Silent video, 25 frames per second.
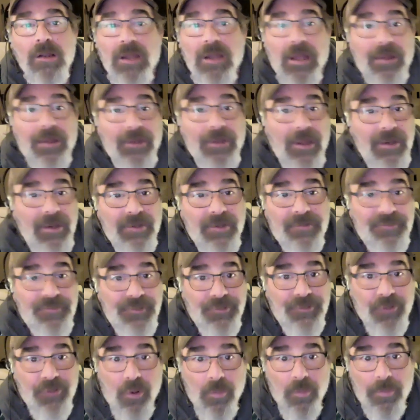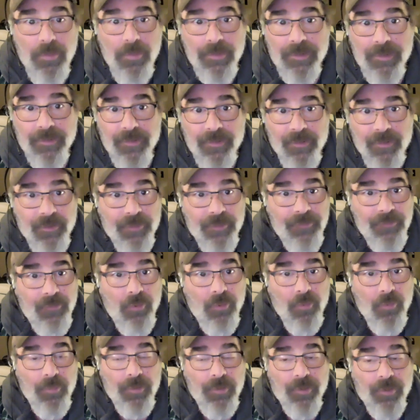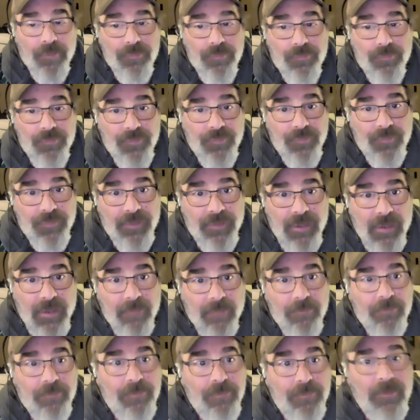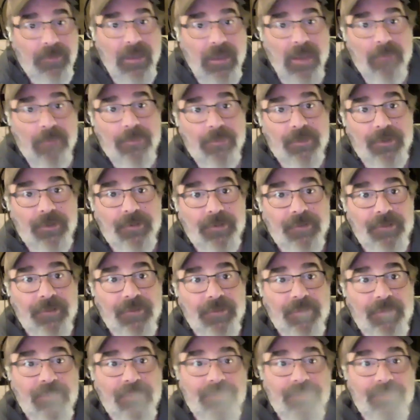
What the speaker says: And I didn't see nobody there. No one else was in the camping area.